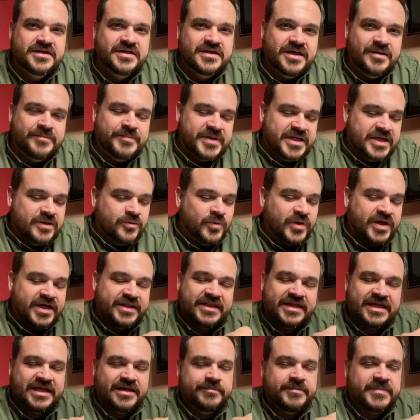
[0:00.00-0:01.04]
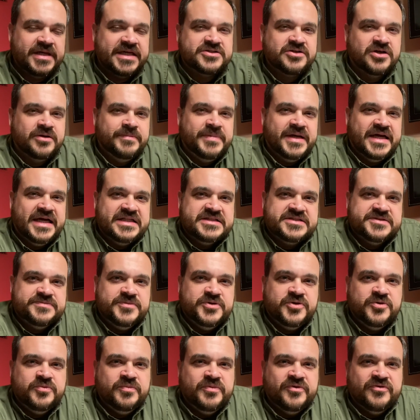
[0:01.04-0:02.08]
A big way that He makes our path
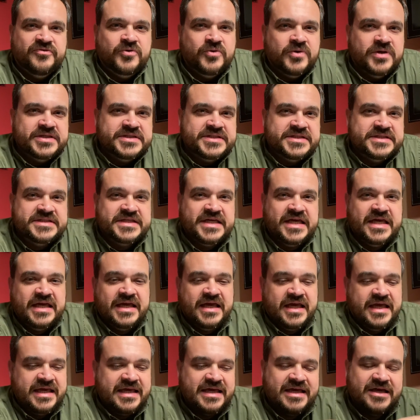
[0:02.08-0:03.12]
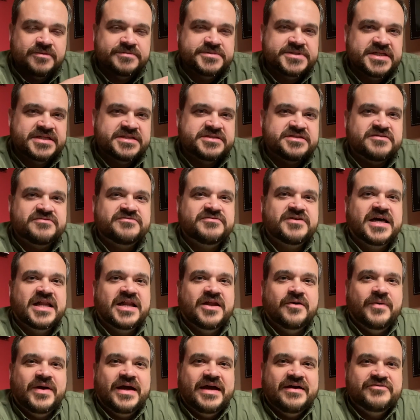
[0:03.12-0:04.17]
smooth before us is He helps us to
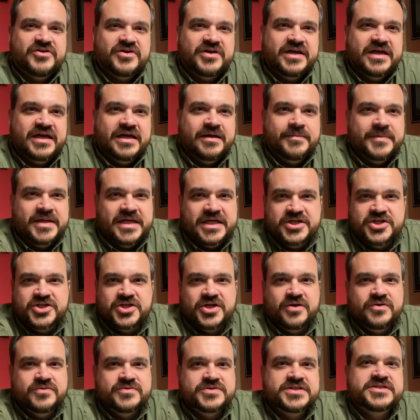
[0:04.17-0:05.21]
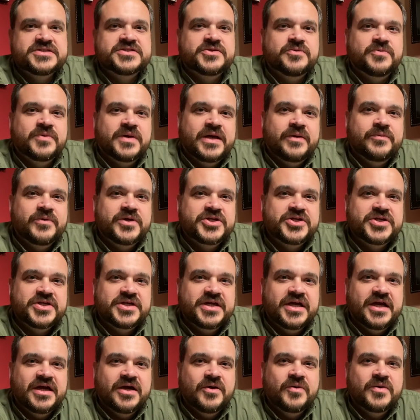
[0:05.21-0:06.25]
follow after Him, and He shows us the way we should
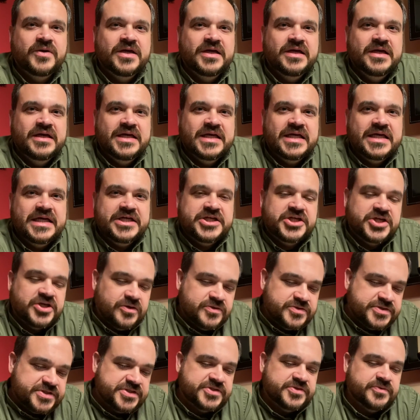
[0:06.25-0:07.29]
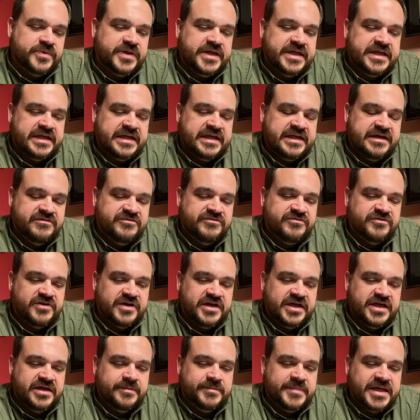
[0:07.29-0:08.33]
go. He shows us the way to live for
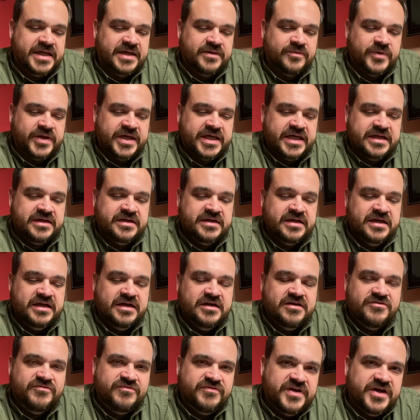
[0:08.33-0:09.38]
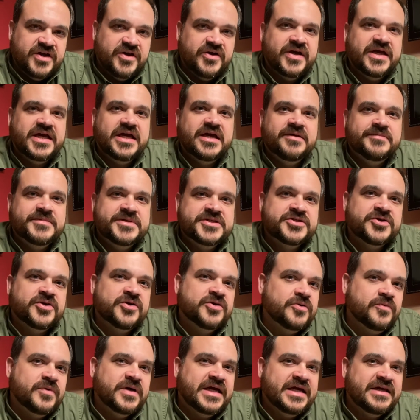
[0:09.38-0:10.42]
Him, how we can fear Him and turn
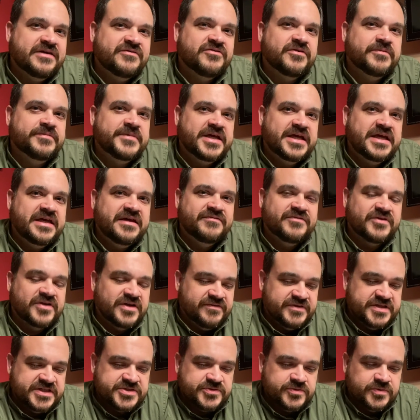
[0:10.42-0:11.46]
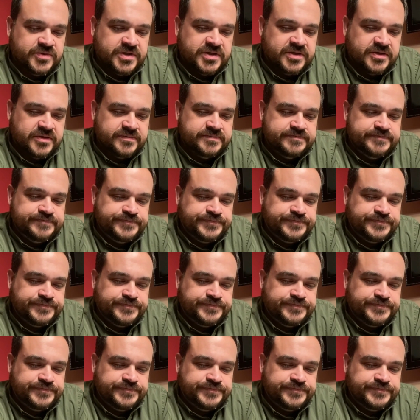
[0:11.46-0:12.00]
away from the evil of this world.